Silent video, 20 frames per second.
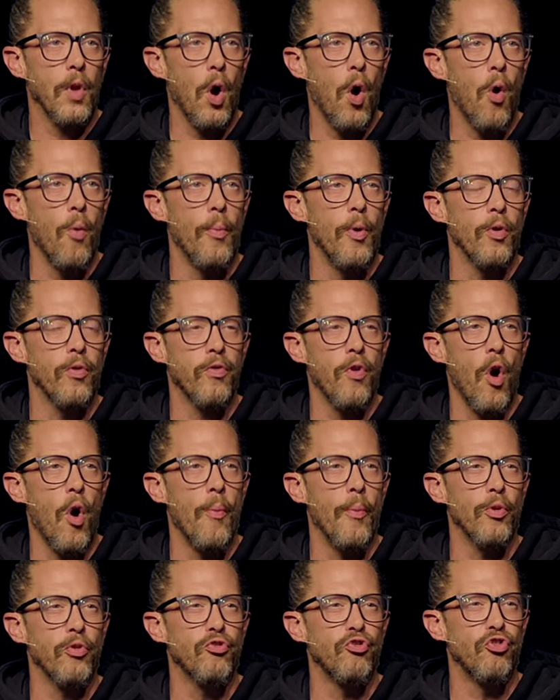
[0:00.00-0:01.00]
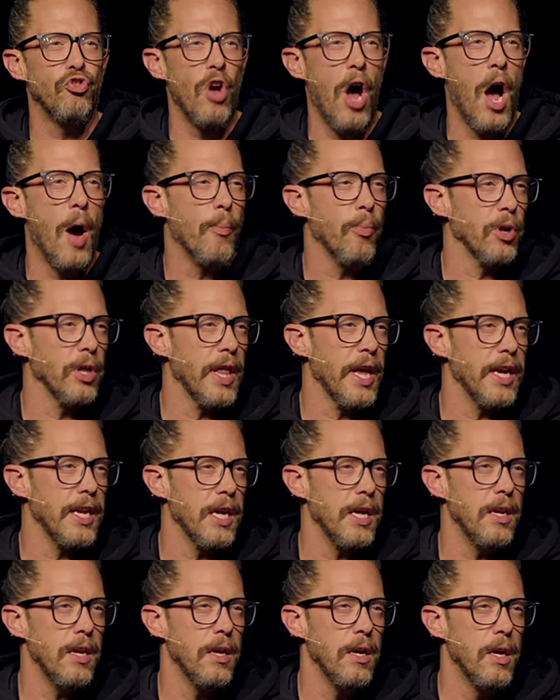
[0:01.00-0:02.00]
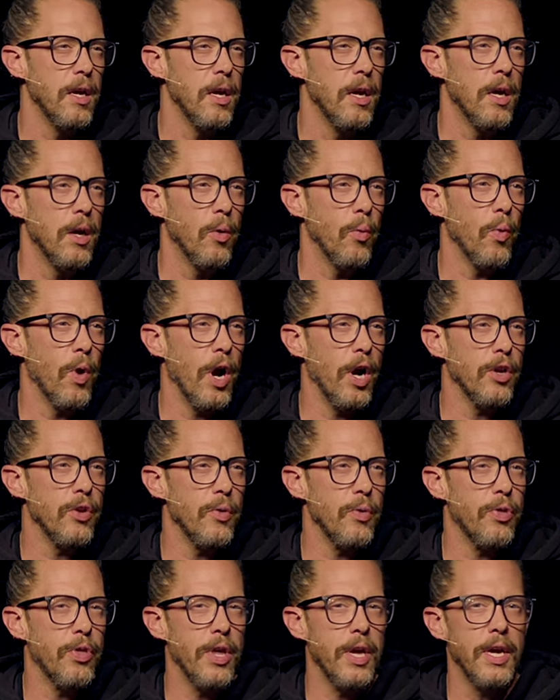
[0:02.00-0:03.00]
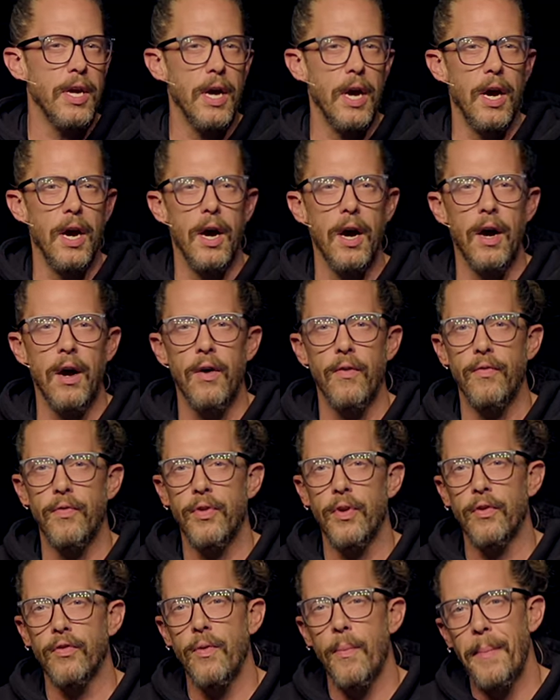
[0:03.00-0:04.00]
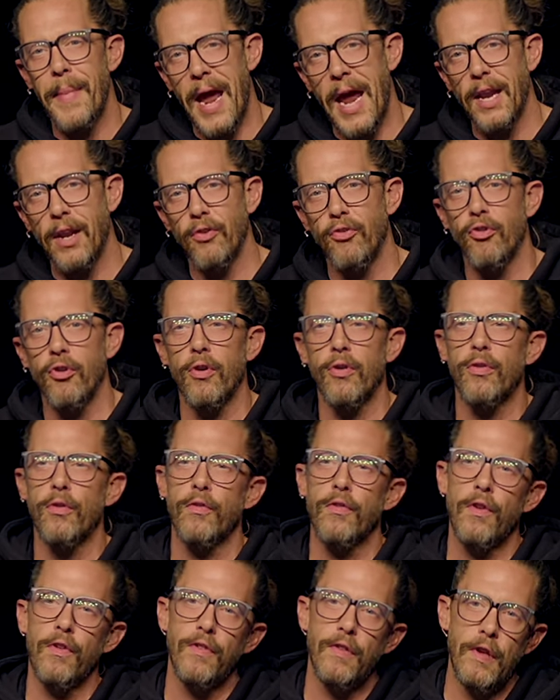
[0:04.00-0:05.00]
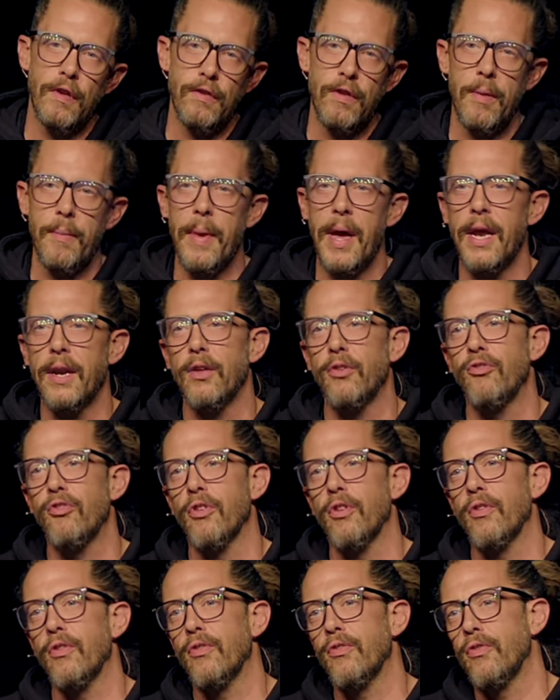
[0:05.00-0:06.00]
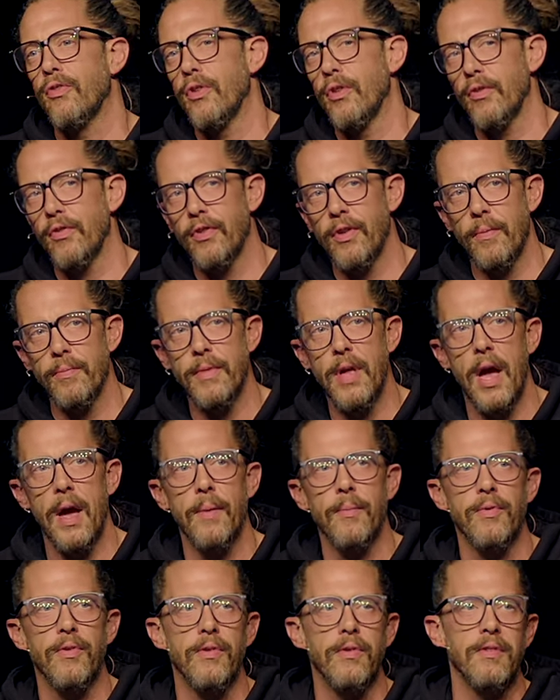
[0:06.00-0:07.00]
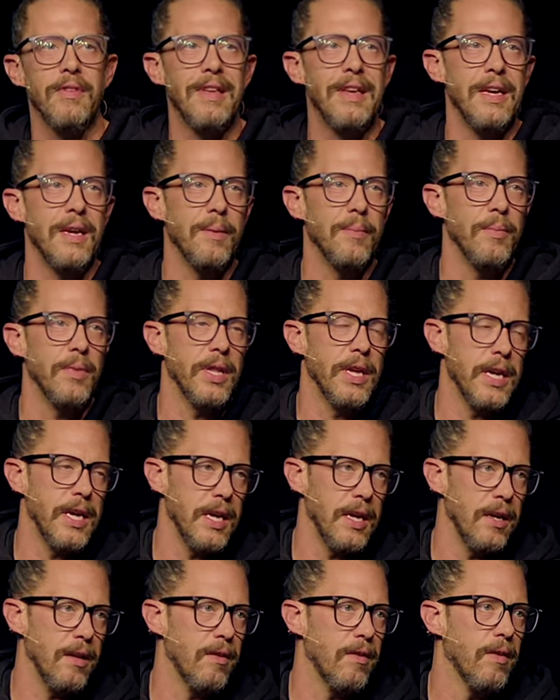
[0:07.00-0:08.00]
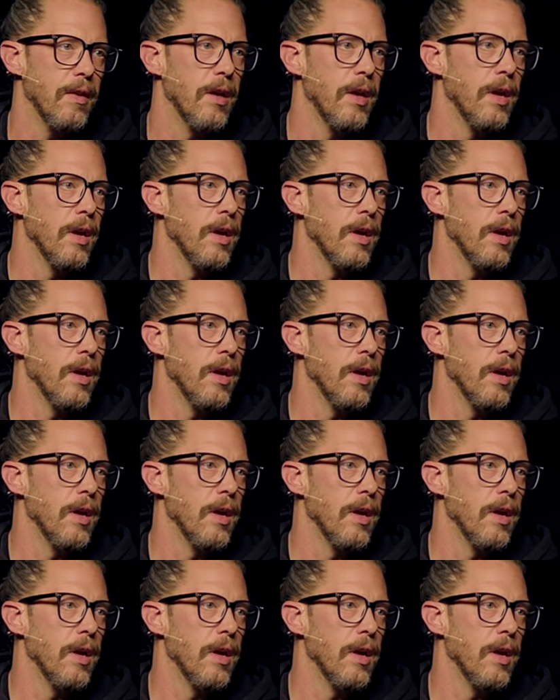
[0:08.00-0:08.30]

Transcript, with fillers: almost job-related, where you think of there's a manager, there's assistant managers, there's sometimes team leads.